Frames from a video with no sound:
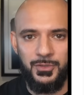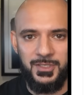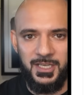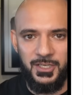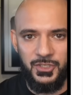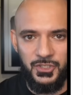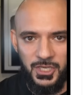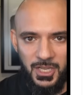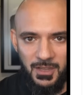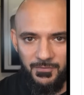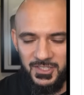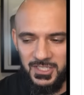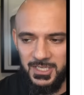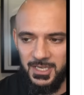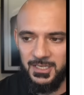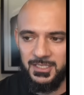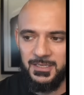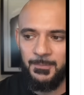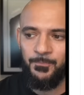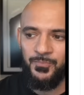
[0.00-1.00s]

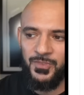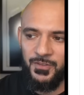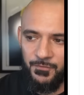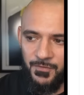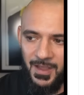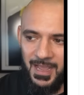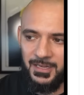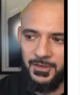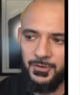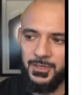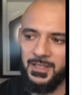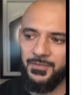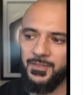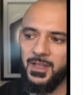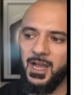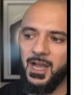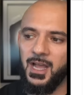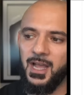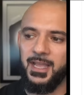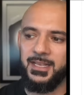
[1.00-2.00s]
services valued in the
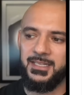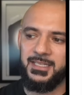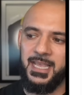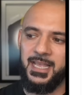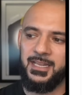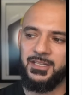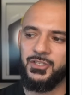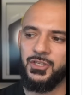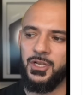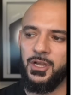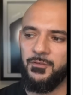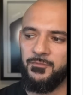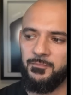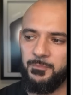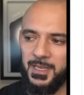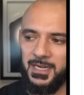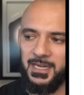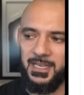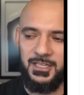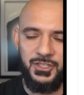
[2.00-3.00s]
high tens of
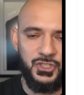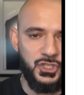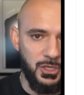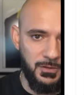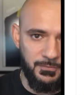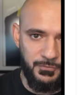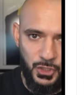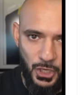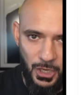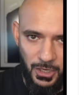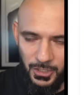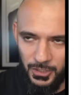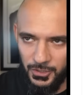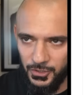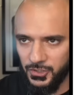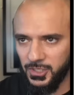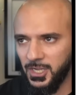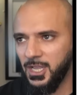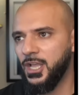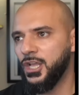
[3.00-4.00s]
billions of
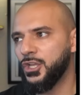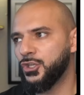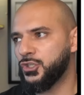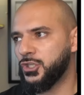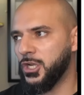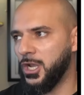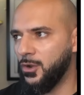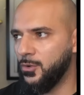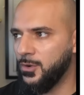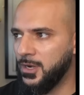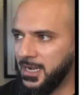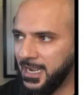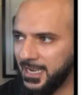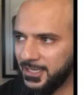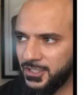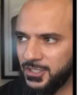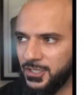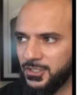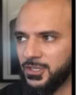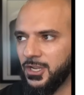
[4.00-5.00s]
dollars. So let's
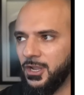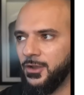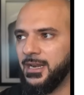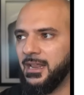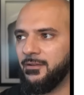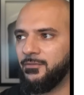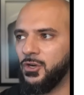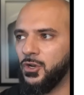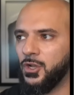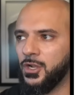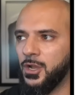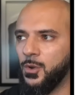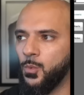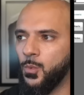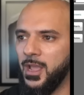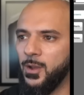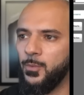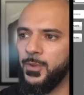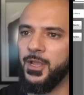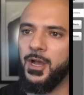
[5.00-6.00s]
just go and have a look at
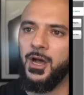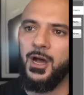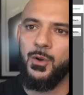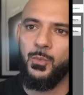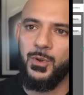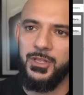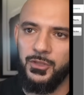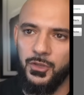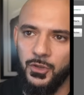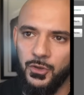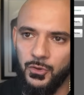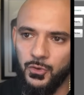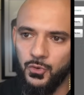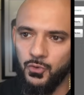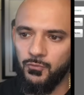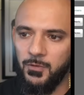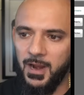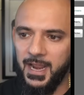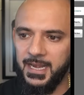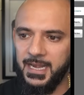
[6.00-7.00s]
where we are with Google
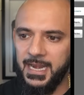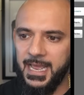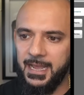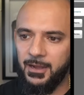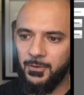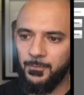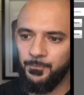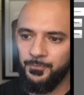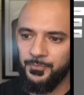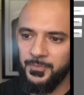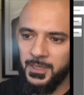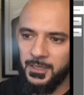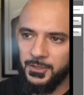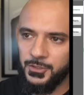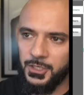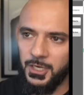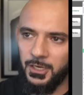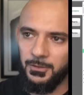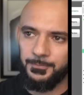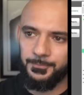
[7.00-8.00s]
right now.
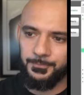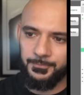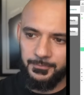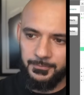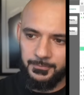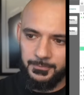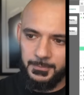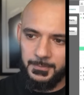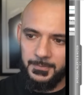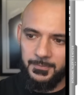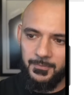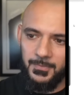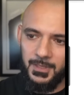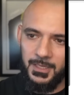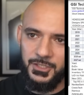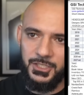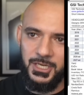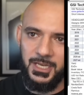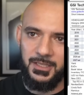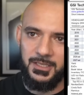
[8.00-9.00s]
So
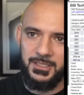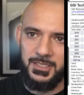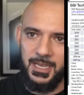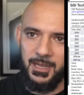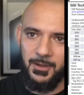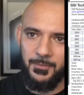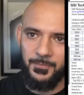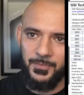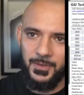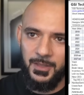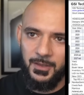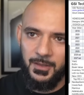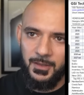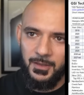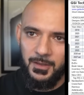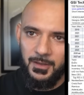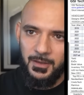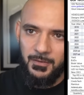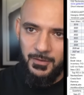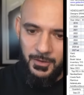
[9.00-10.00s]
check this out.
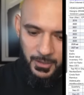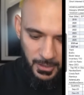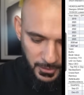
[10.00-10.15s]
I'll go to